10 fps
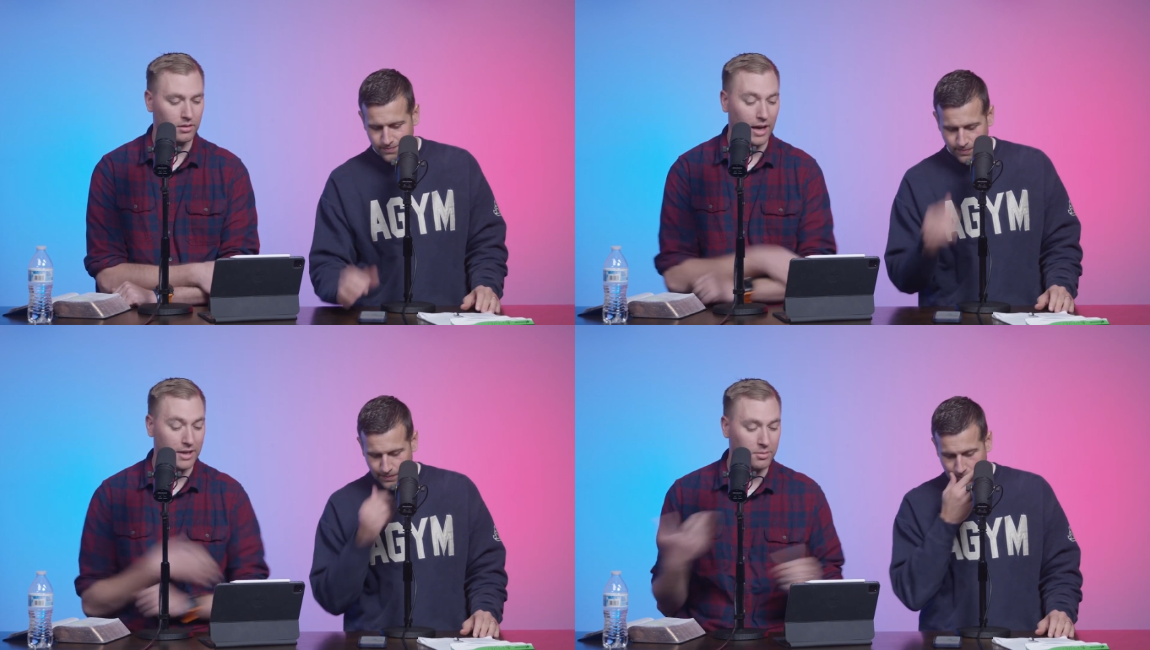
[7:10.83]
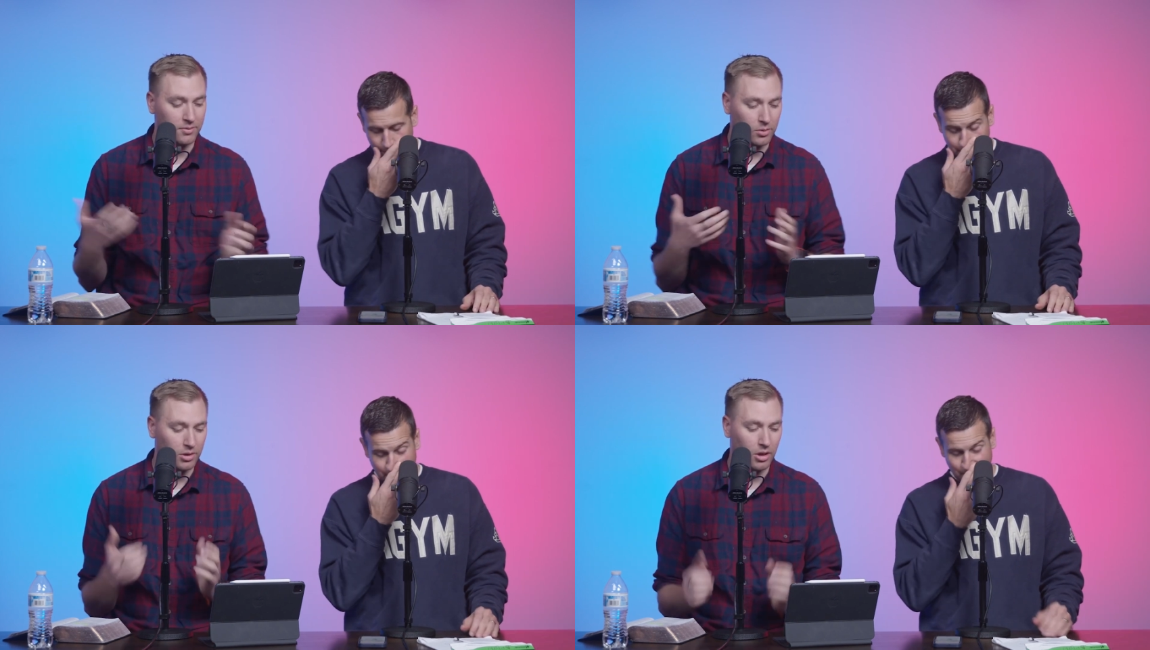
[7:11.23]
Speaker 1: last,
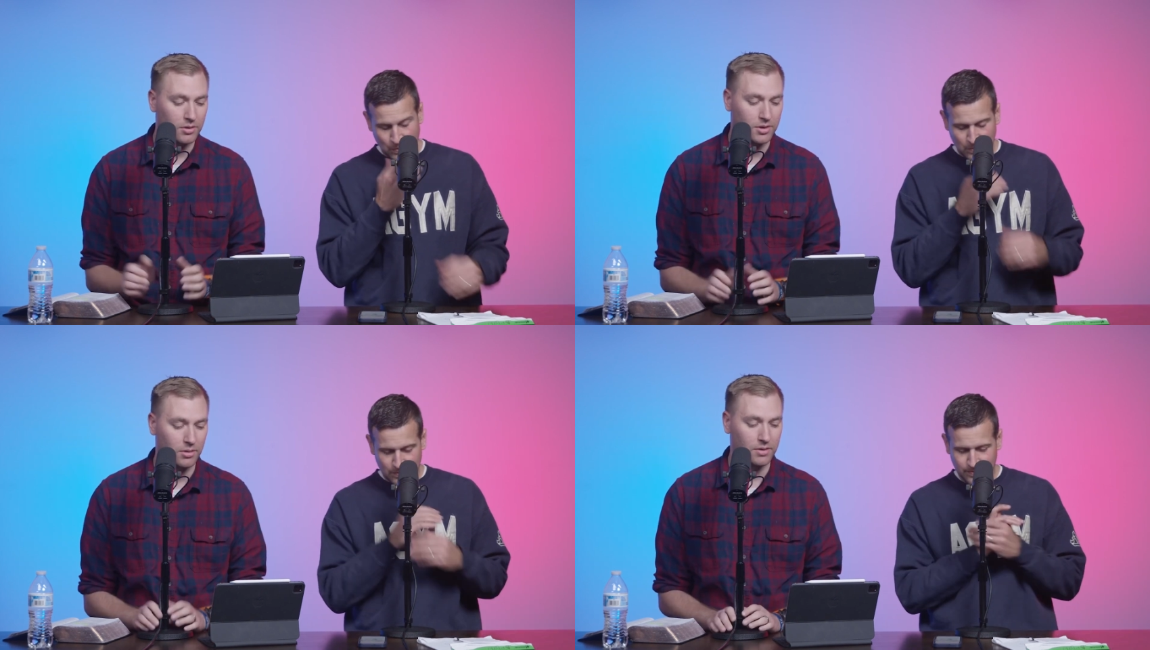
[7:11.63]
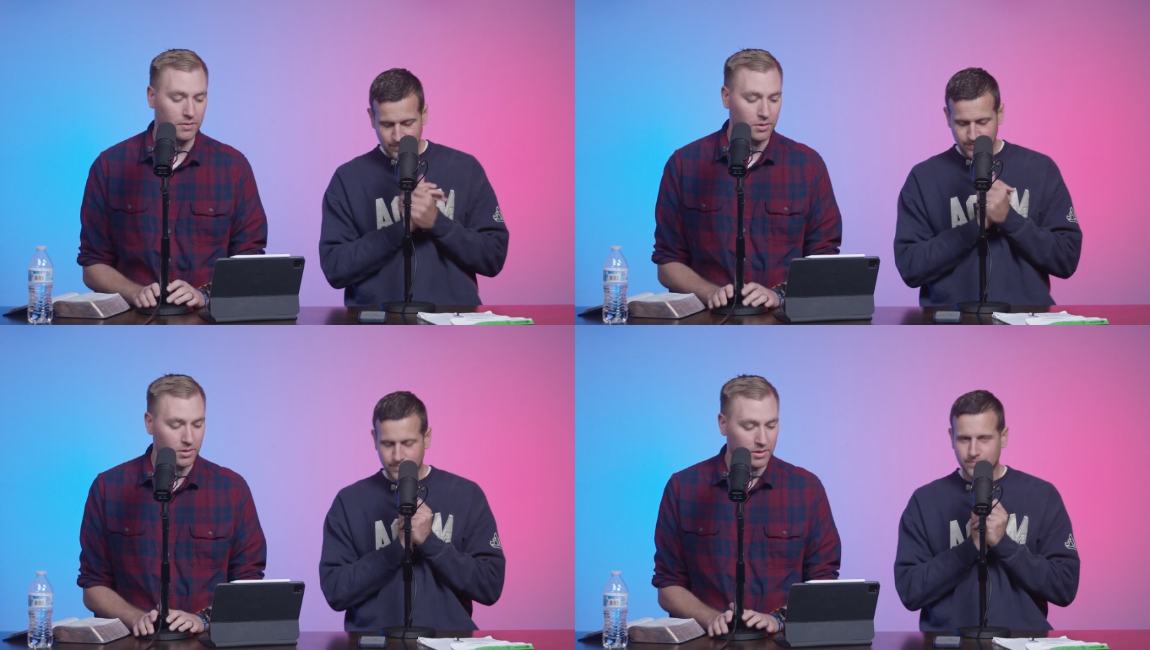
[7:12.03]
before we go into our
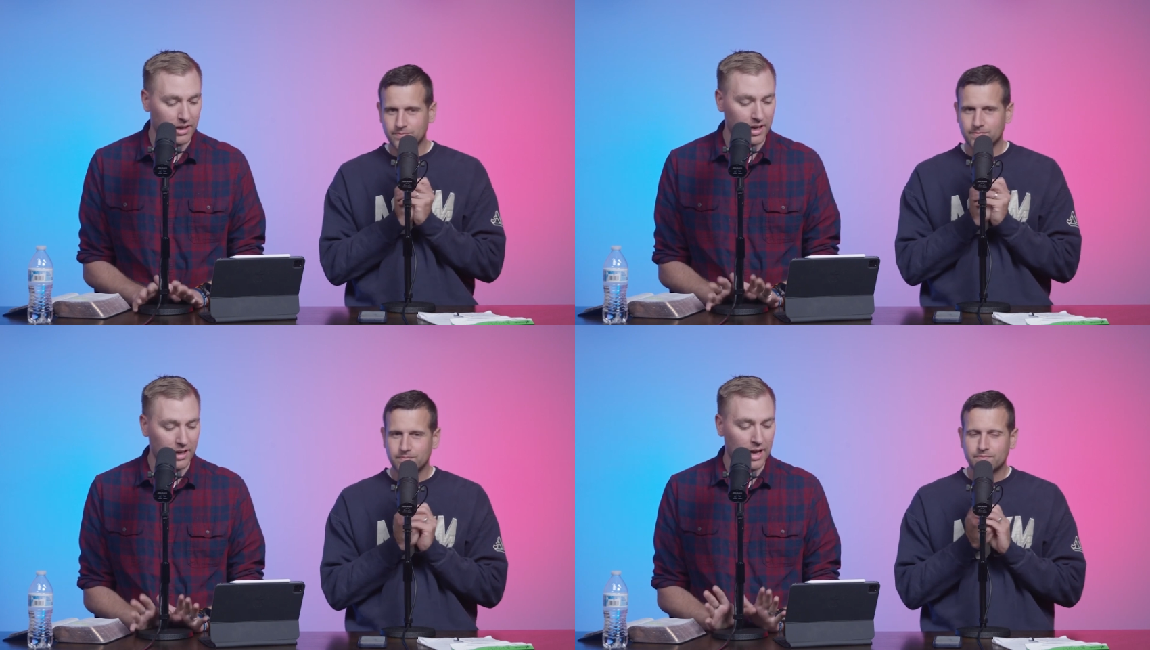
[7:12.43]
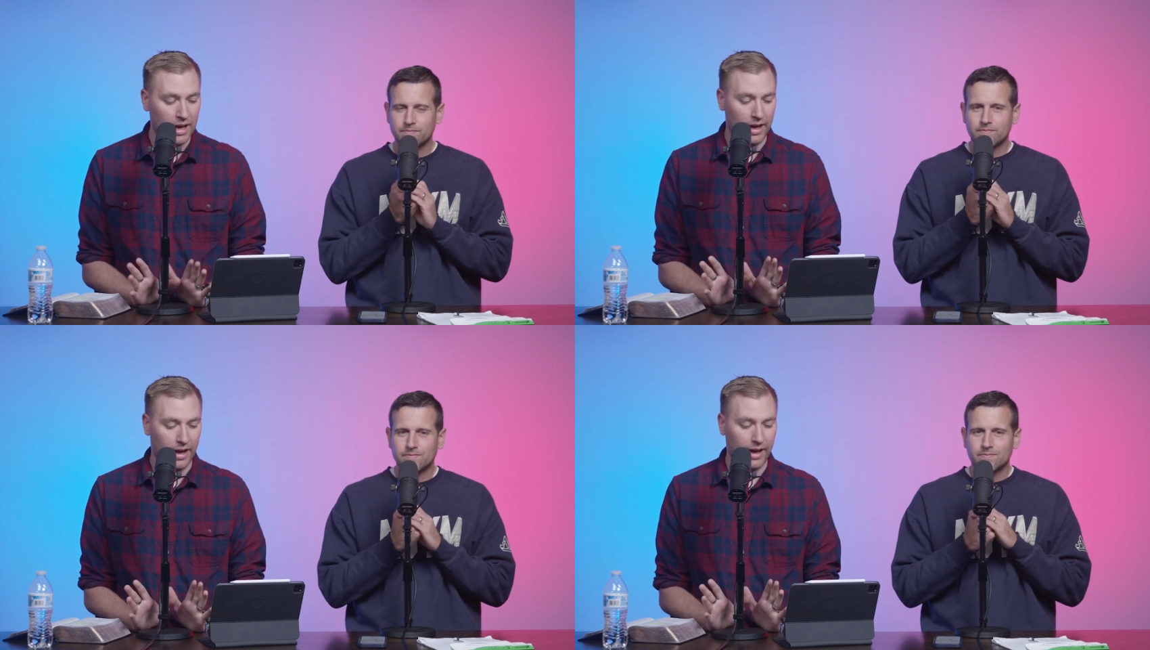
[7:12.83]
devotional today,
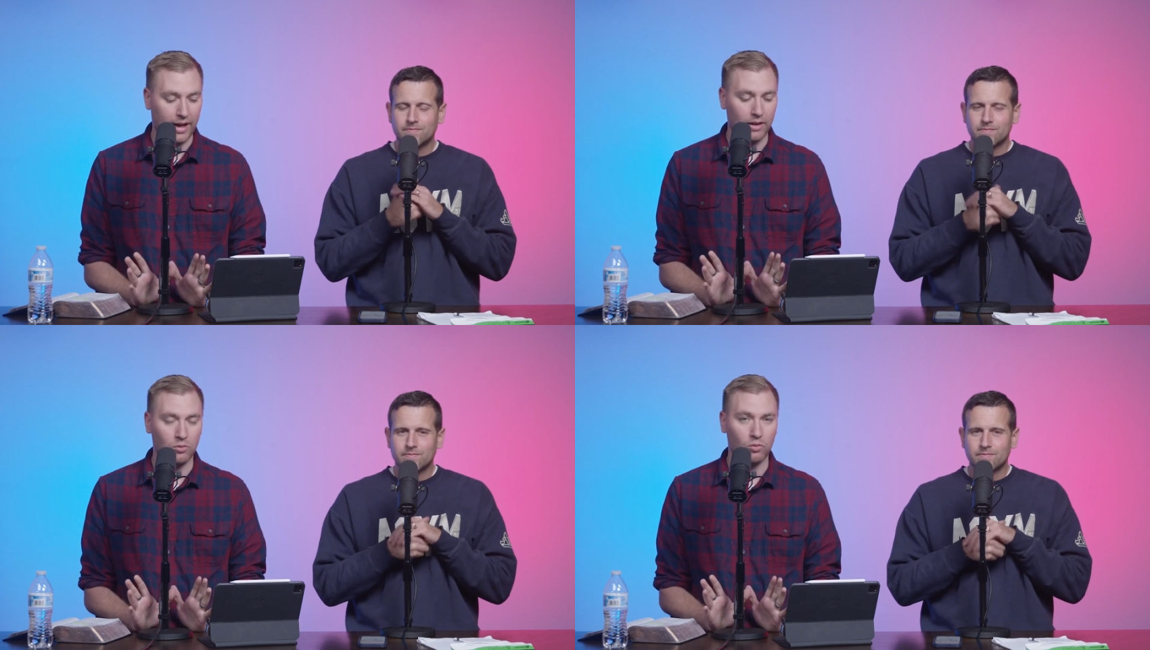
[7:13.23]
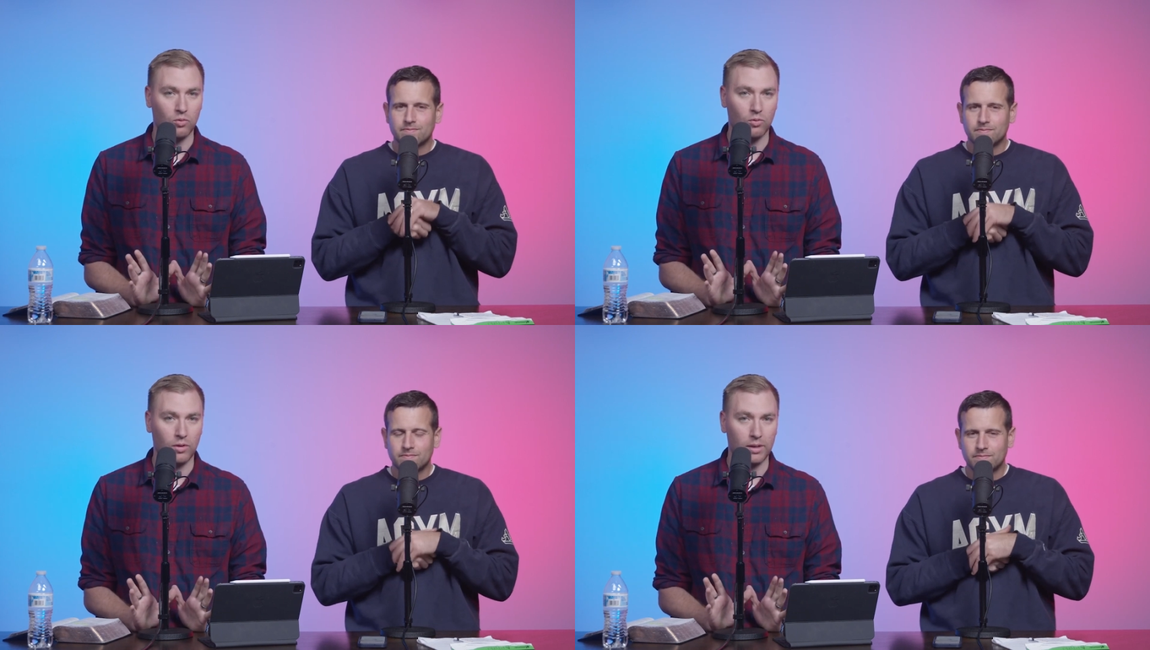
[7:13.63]
uh,
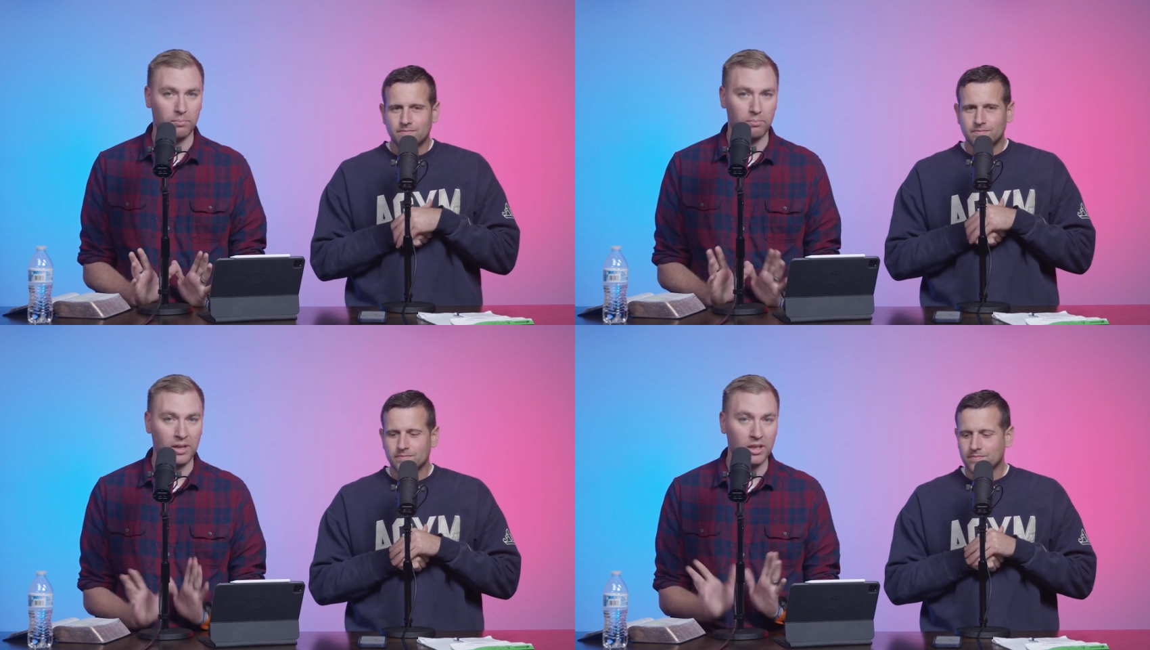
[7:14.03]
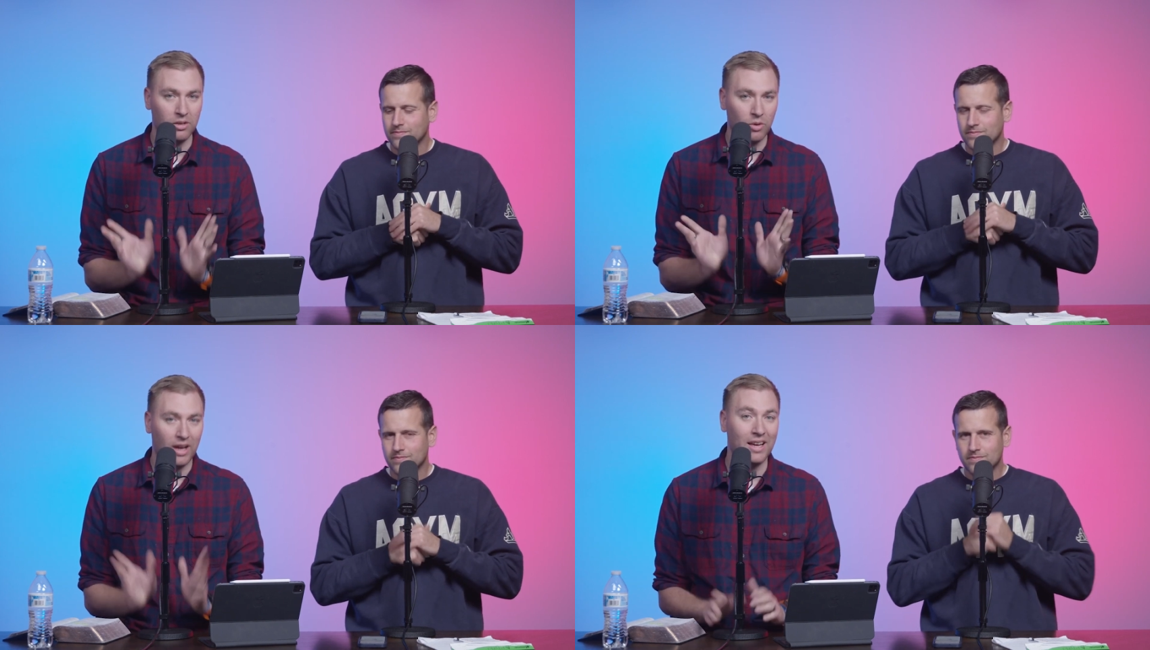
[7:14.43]

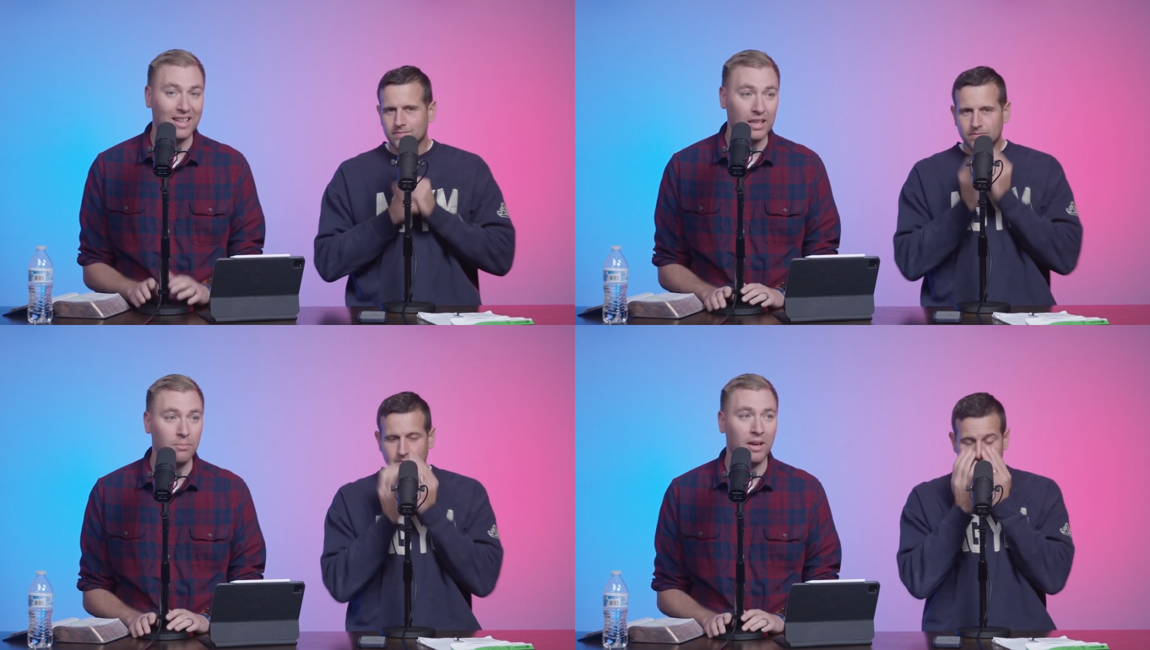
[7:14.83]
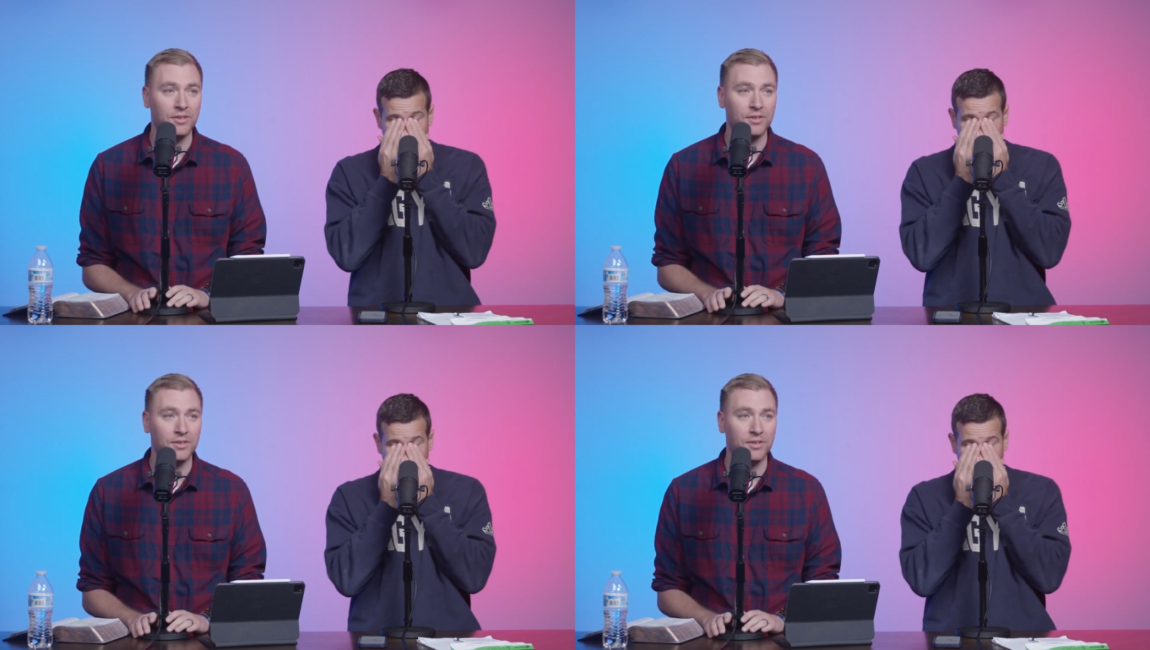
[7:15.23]
PDYN emails